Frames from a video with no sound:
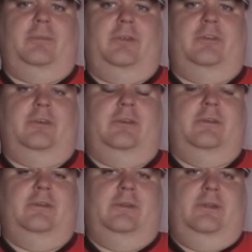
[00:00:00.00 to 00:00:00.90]
Music
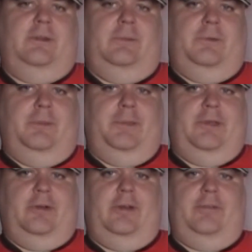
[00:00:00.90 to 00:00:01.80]
will be
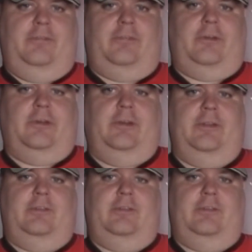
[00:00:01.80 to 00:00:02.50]
gone for good.